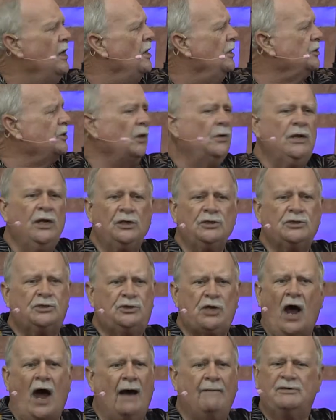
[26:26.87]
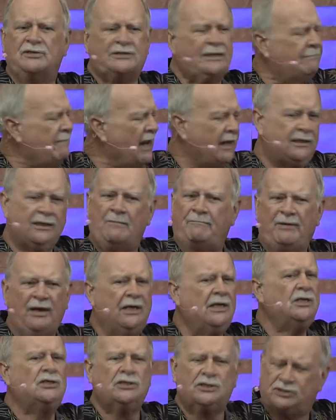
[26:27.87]
So his job is to make the
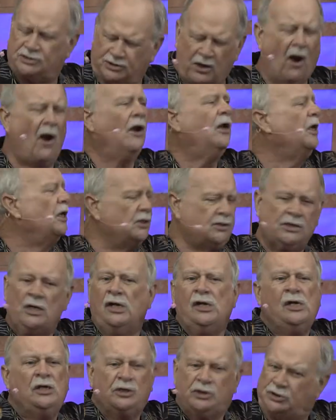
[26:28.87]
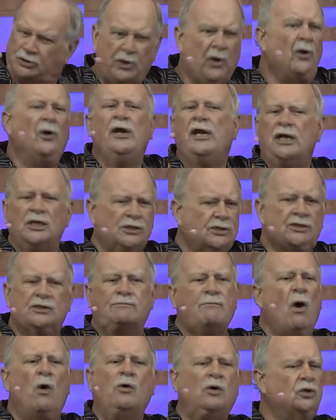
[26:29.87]
biggest, darkest, dirtiest
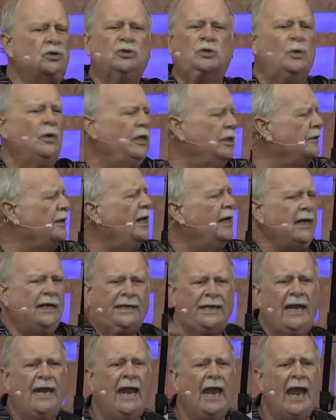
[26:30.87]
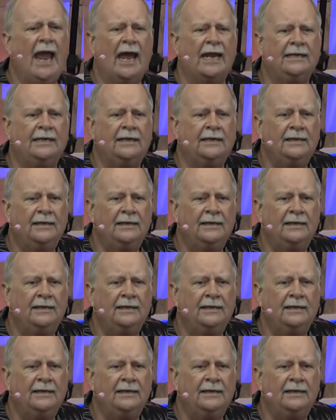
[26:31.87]
smokescreen that he can. Yes.